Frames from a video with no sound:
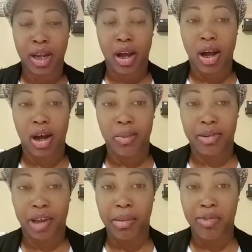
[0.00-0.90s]

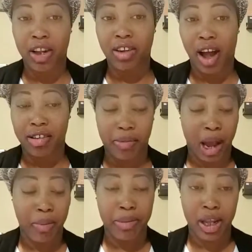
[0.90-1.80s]
Some of it talks
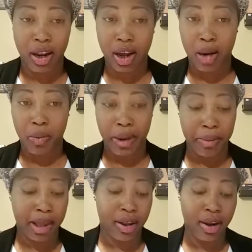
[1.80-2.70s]
about beating up
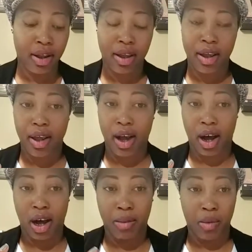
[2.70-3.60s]
women,
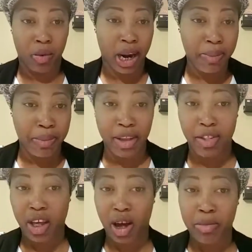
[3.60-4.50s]
raping
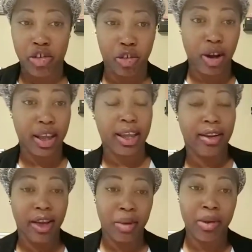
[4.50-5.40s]
them, drugging
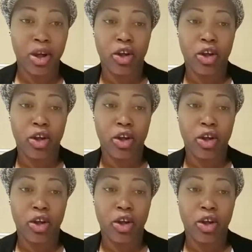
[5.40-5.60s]
them.